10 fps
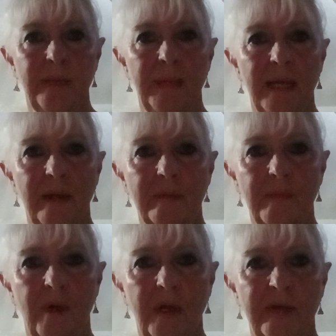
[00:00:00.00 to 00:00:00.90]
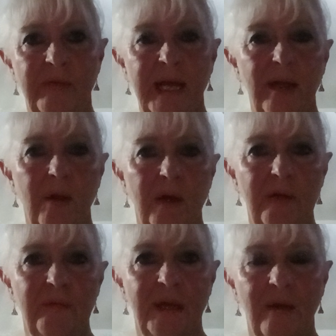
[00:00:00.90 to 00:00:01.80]
about my van
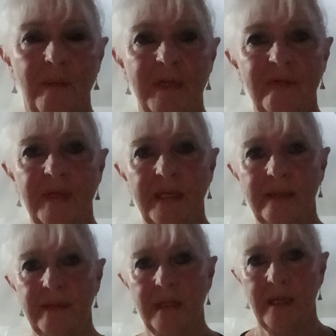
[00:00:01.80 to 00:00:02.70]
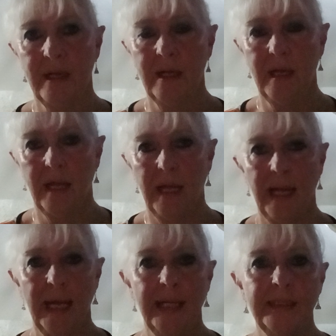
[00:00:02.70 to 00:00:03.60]
life, how I'm living,
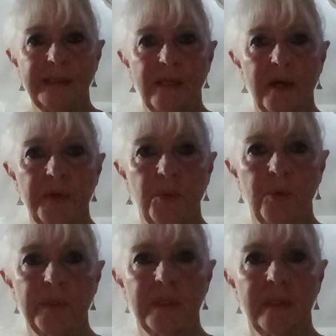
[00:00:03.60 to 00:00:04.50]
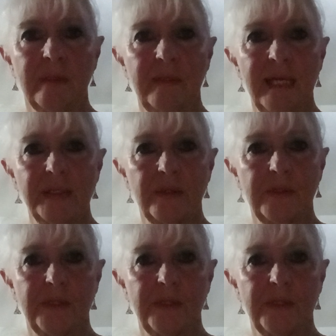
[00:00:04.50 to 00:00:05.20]
and I thought now's a good